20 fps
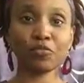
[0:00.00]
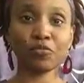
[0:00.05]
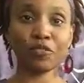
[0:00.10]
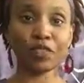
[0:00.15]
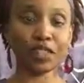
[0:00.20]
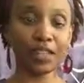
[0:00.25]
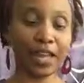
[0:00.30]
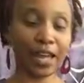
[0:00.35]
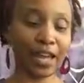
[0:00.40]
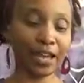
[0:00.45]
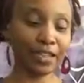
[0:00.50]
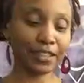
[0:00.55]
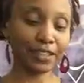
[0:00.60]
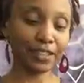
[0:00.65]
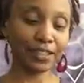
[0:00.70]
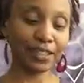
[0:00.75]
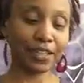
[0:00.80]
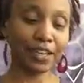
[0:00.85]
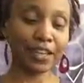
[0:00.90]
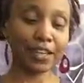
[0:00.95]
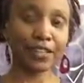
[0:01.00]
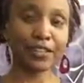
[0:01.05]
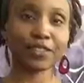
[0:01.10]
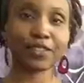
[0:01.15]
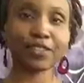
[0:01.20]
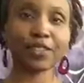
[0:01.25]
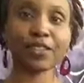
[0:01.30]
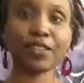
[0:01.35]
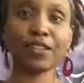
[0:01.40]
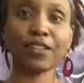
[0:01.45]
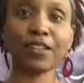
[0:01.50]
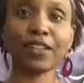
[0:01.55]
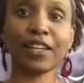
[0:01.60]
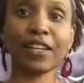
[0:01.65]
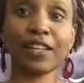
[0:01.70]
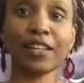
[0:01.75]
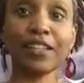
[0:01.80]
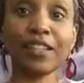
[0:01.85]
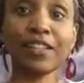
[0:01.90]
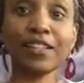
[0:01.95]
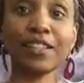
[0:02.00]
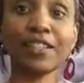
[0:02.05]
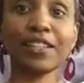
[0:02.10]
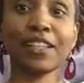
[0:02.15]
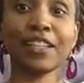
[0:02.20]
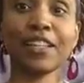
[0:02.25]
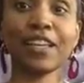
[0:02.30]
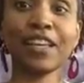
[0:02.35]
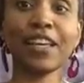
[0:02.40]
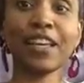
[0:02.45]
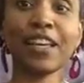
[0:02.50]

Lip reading: relax. So they look like this.